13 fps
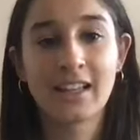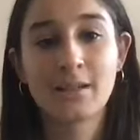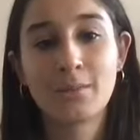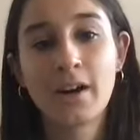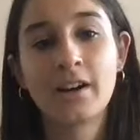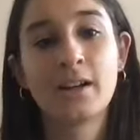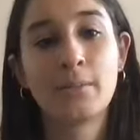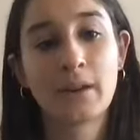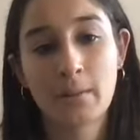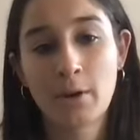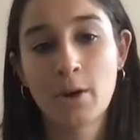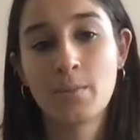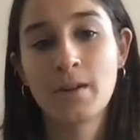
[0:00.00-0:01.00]
in the market. But
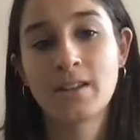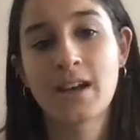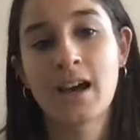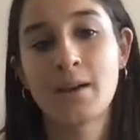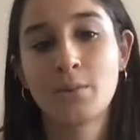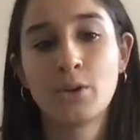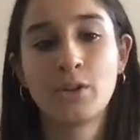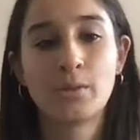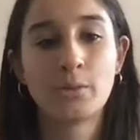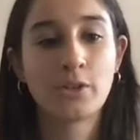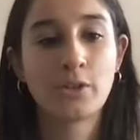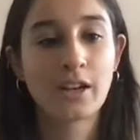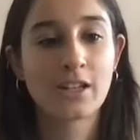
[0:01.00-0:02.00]
I'm hoping to add more and
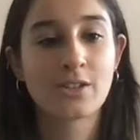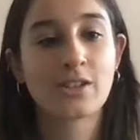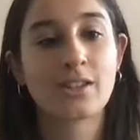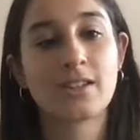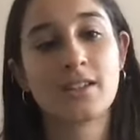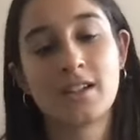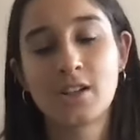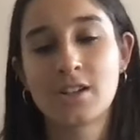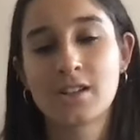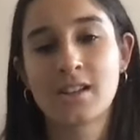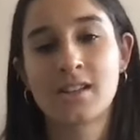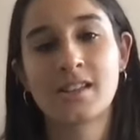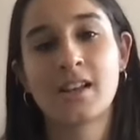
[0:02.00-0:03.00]
more resources to
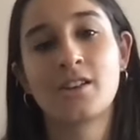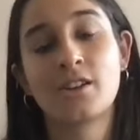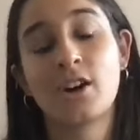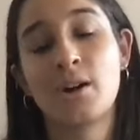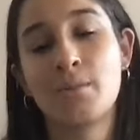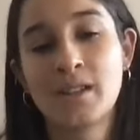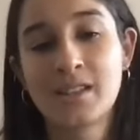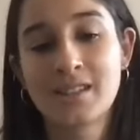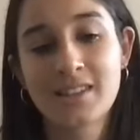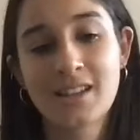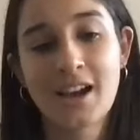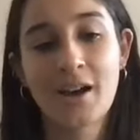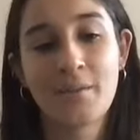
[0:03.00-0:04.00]
teachusconsent.com as
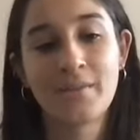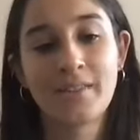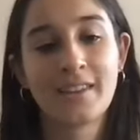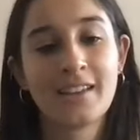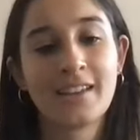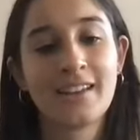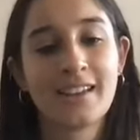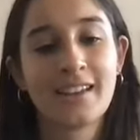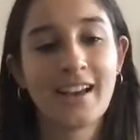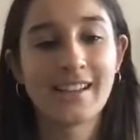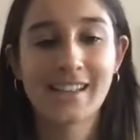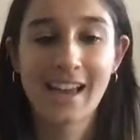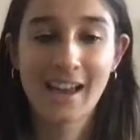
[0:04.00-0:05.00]

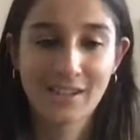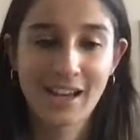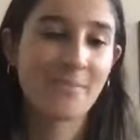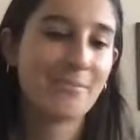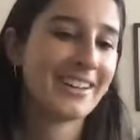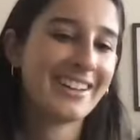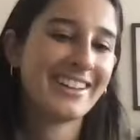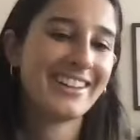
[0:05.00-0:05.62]
I have time.